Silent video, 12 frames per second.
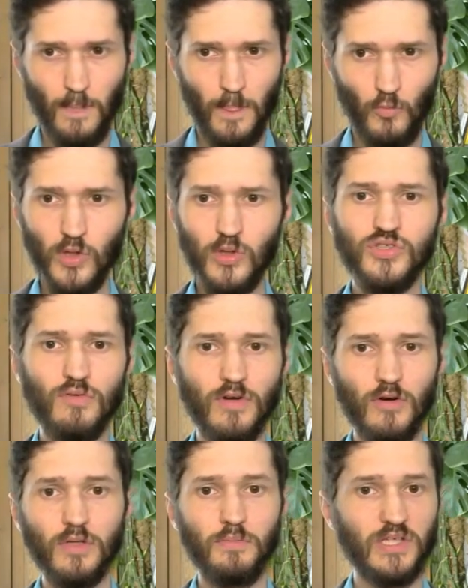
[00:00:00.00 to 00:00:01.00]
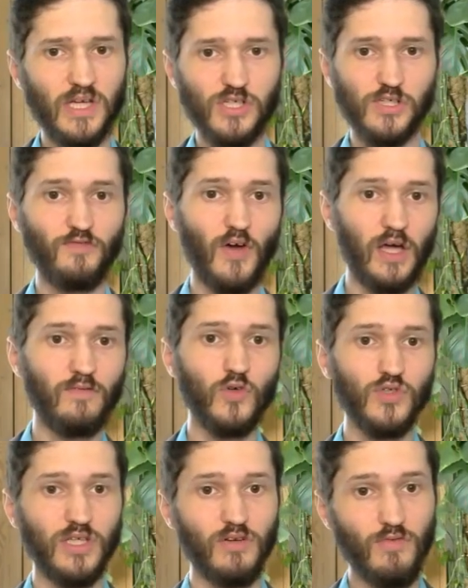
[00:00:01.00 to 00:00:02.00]
We also note the potential for
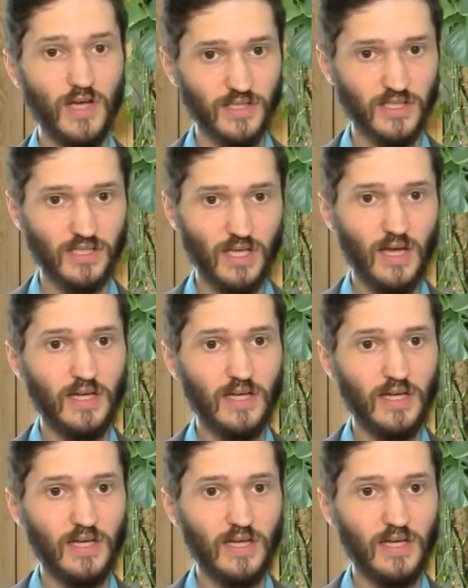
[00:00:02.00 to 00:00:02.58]
unforeseen risks